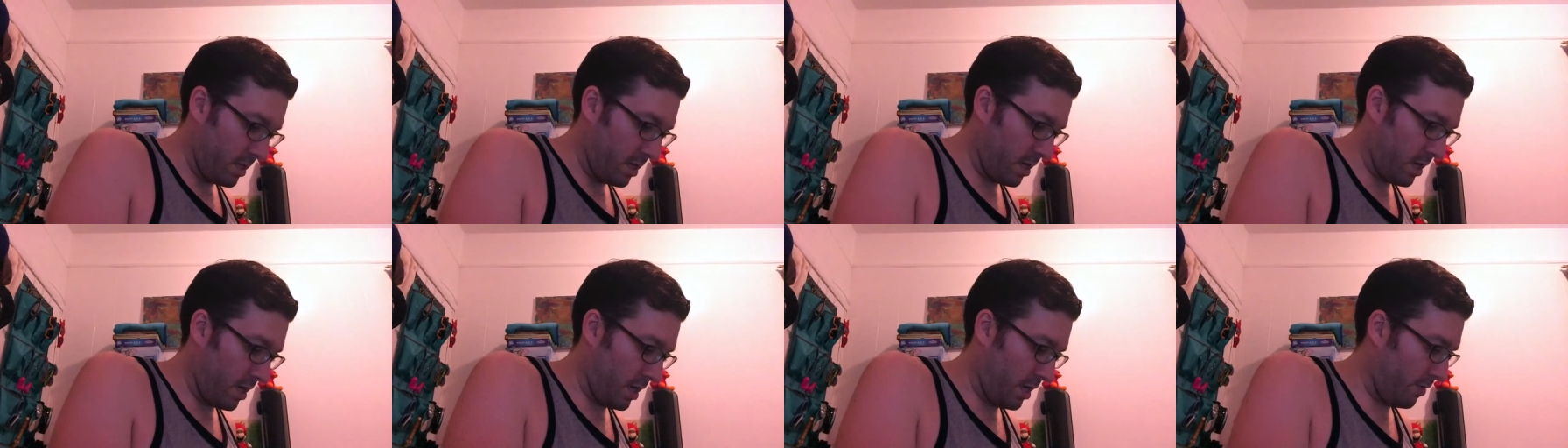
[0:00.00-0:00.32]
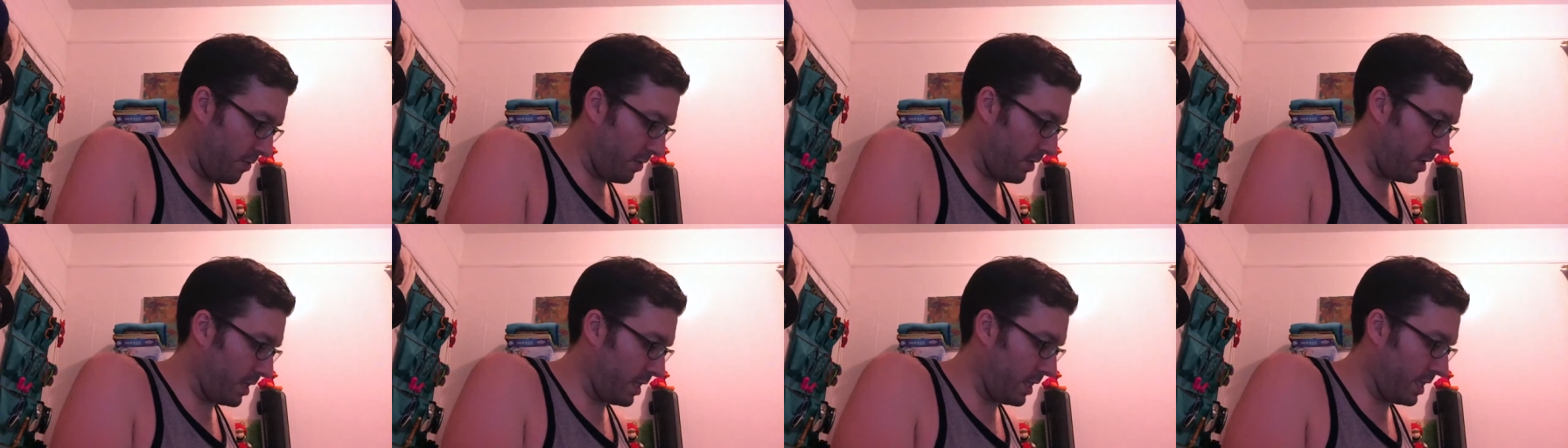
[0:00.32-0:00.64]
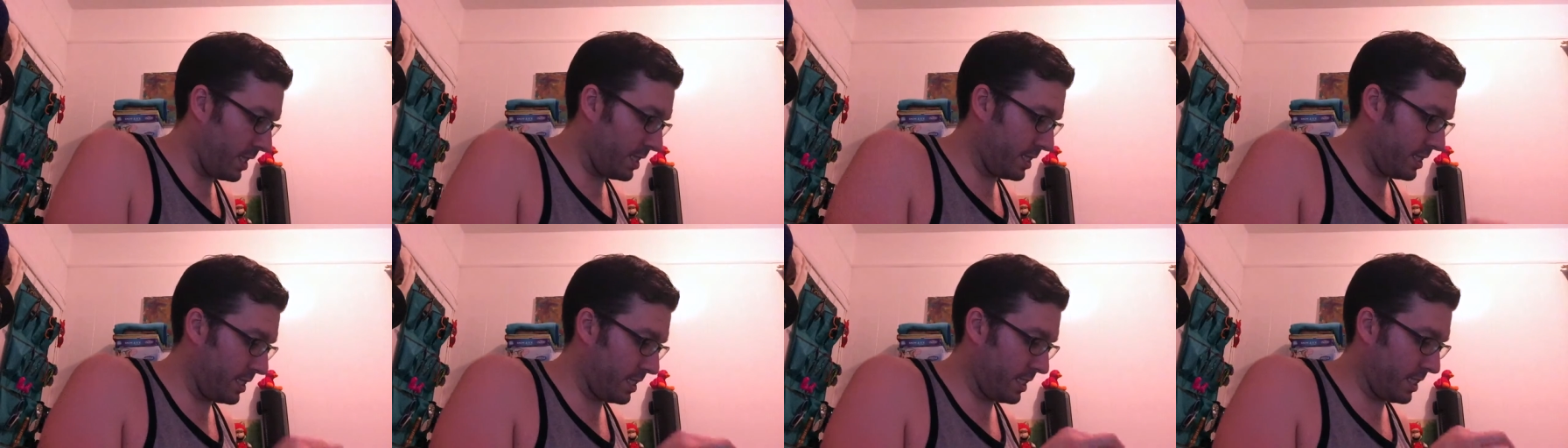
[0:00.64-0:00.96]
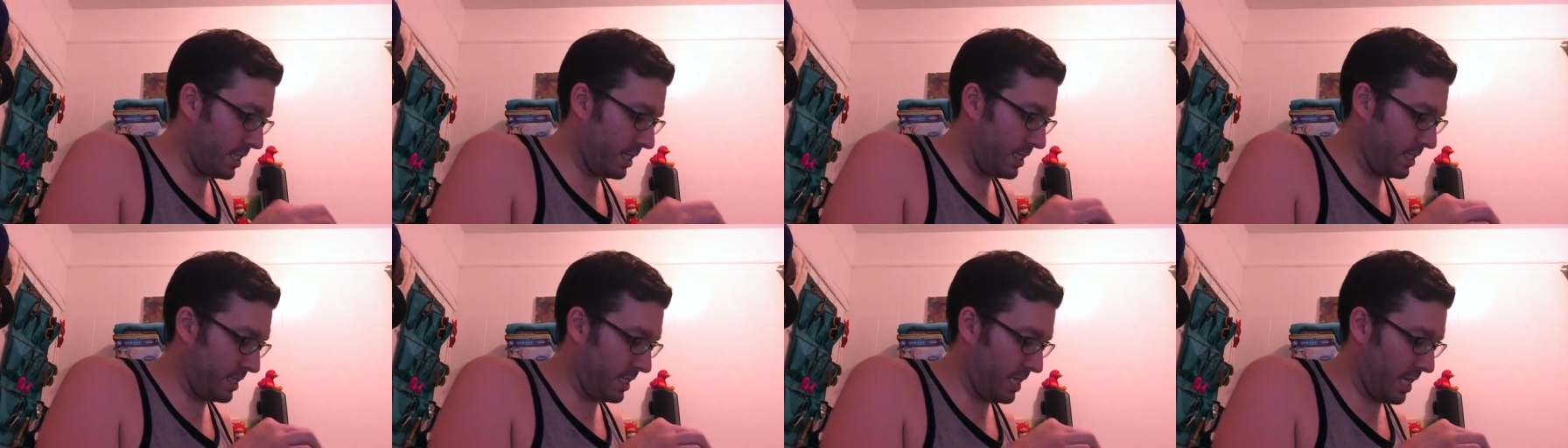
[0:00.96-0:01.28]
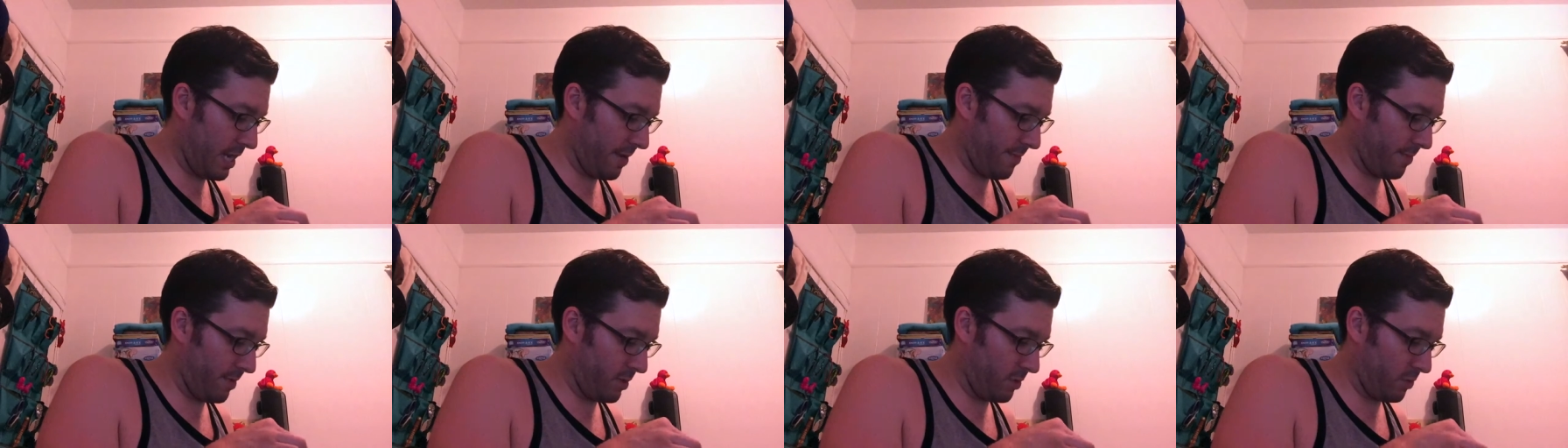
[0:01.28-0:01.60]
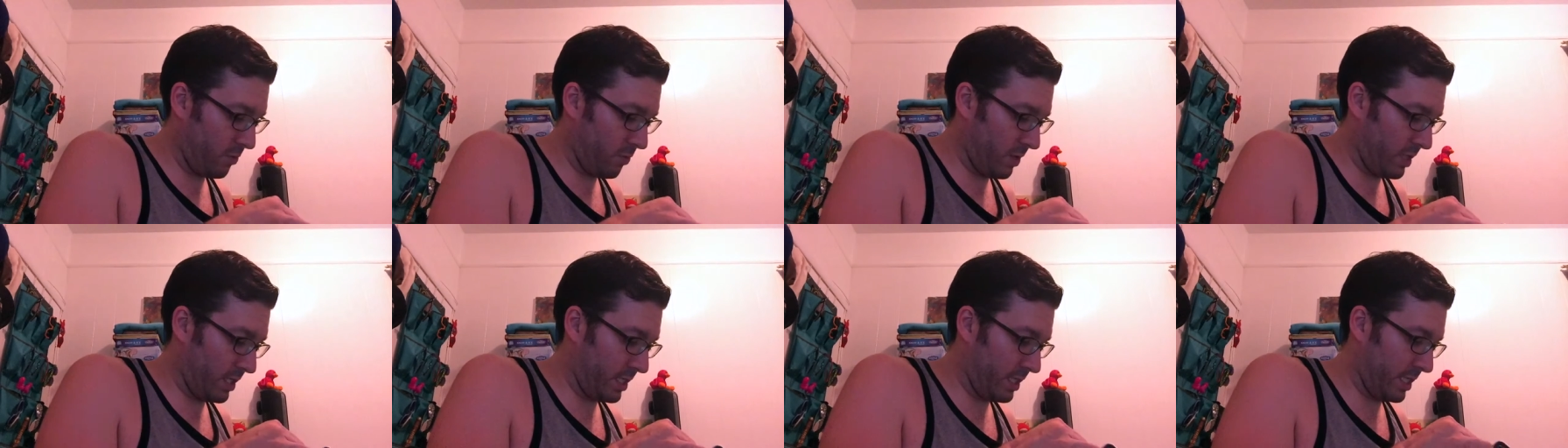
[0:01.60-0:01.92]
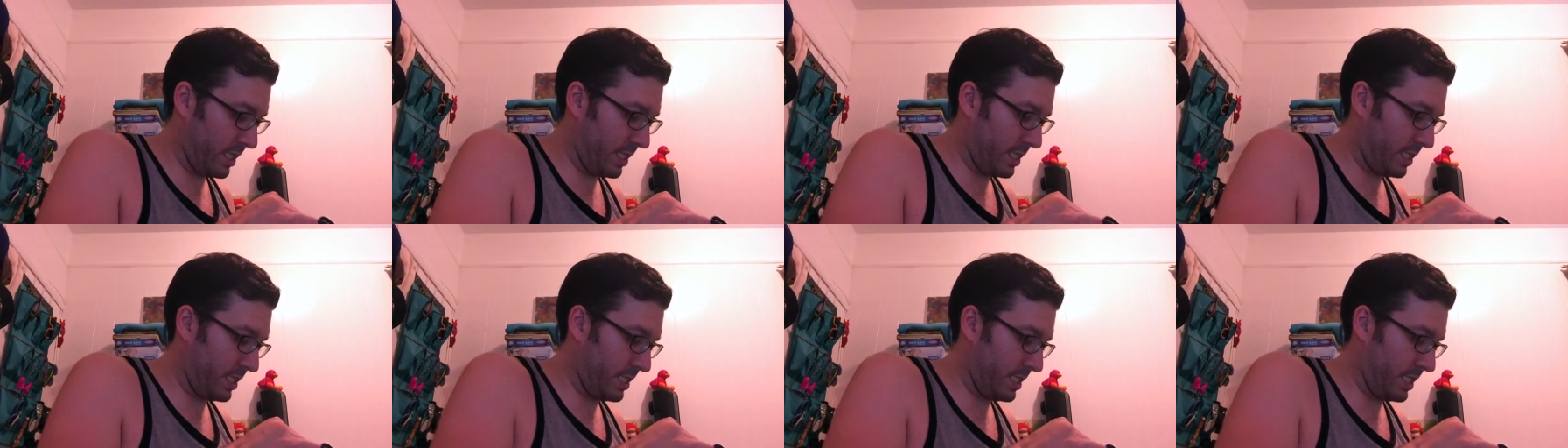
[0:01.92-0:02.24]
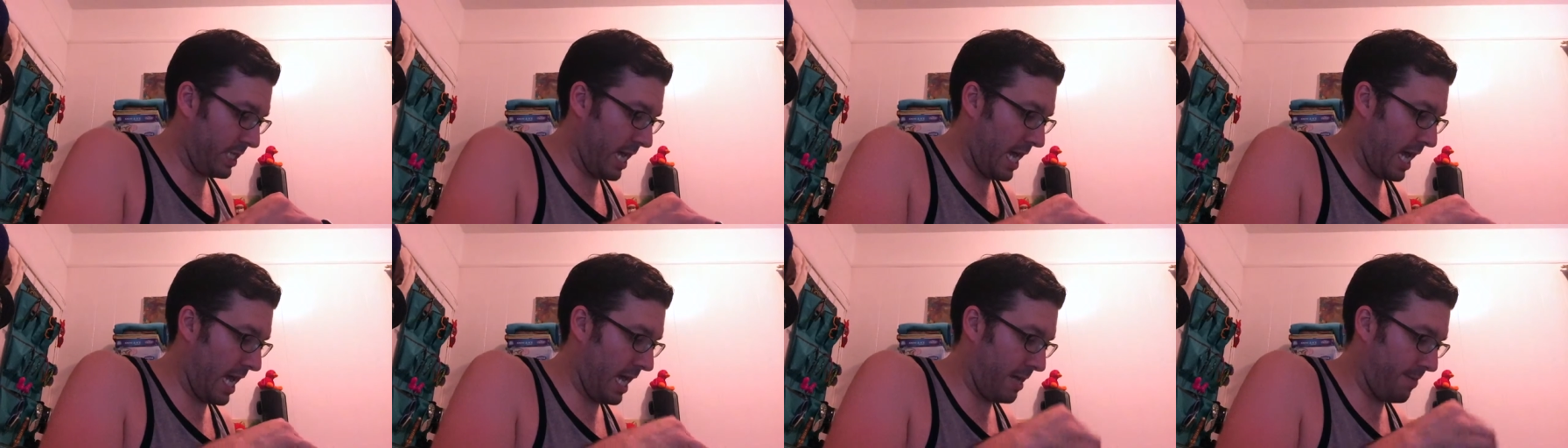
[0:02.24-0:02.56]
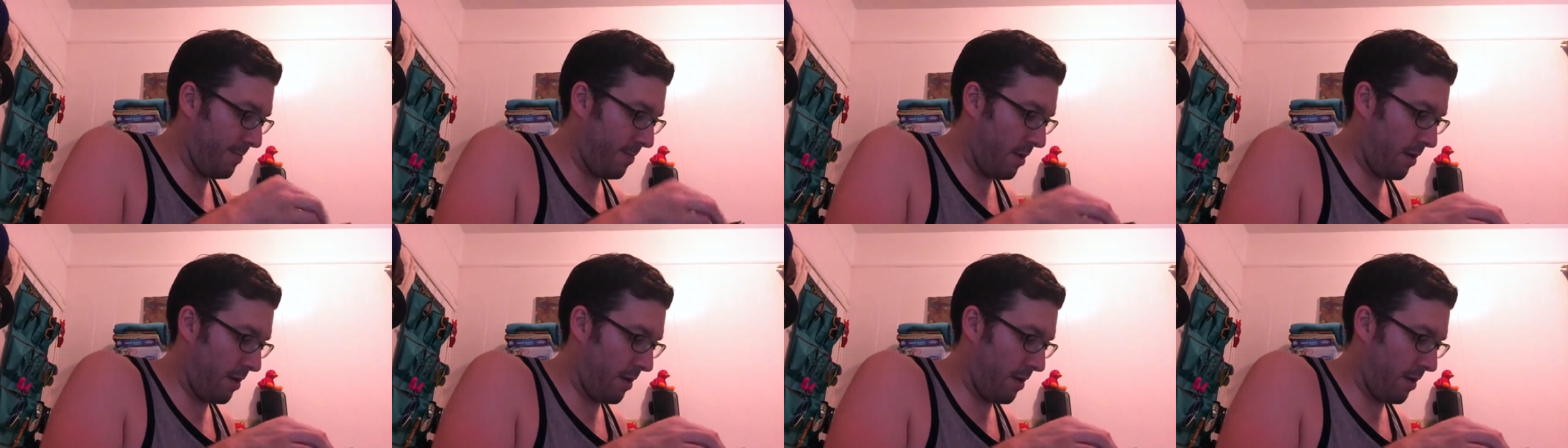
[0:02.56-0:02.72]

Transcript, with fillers: Alright, well, at least it didn't damage what's inside,